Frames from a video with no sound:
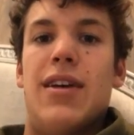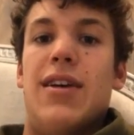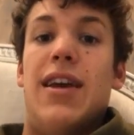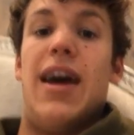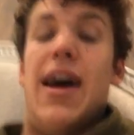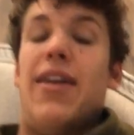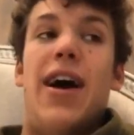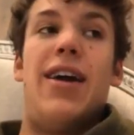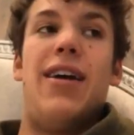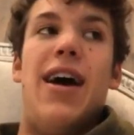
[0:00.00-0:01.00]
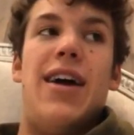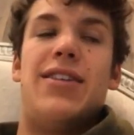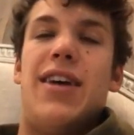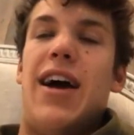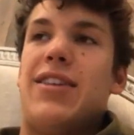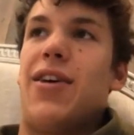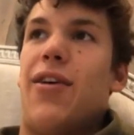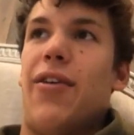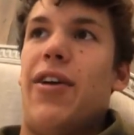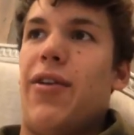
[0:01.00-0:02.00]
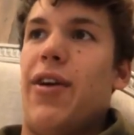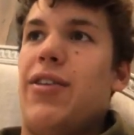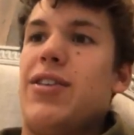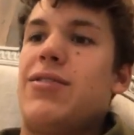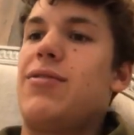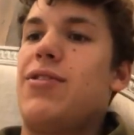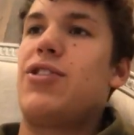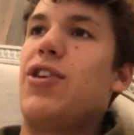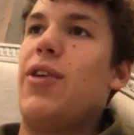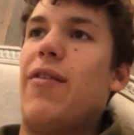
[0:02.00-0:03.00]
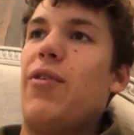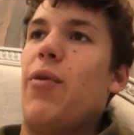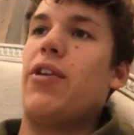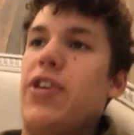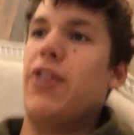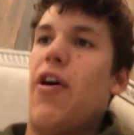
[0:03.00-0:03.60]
Yeah. No, I, I I totally agree. Just just do whatever you want to do.